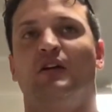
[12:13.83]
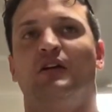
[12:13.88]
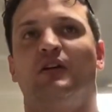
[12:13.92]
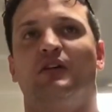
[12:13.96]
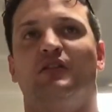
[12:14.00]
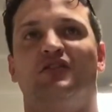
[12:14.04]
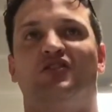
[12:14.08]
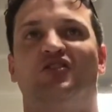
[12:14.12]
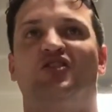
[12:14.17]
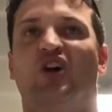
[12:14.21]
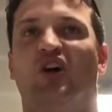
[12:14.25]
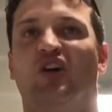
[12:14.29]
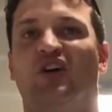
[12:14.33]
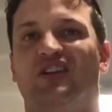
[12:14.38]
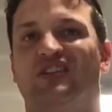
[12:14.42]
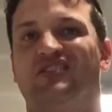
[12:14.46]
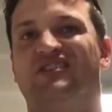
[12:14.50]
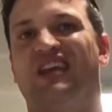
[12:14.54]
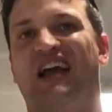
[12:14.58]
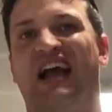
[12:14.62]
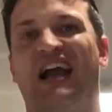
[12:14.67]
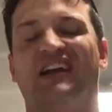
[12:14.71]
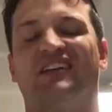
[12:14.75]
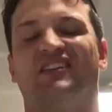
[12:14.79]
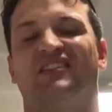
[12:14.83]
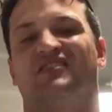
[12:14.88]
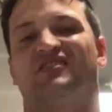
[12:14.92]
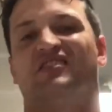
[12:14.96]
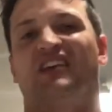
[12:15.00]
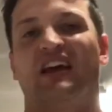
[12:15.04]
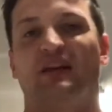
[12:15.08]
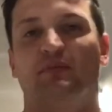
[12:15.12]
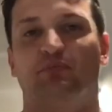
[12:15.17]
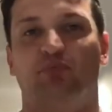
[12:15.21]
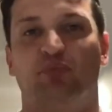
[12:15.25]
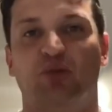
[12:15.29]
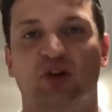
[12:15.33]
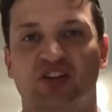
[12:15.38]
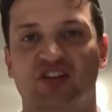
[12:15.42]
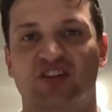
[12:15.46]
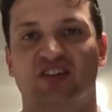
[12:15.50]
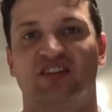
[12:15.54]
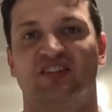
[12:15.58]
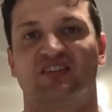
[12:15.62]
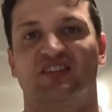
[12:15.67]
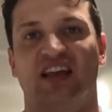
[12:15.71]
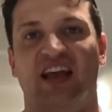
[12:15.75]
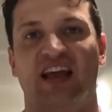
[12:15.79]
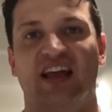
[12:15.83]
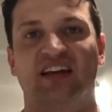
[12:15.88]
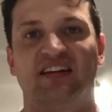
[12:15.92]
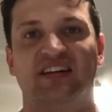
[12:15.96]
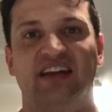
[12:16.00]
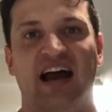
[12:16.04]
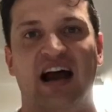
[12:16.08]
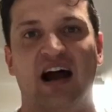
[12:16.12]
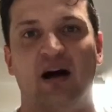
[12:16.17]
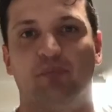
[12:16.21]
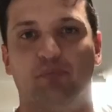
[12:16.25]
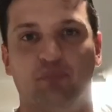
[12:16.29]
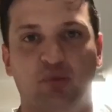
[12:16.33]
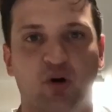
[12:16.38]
dirty tactics like pushing his head down,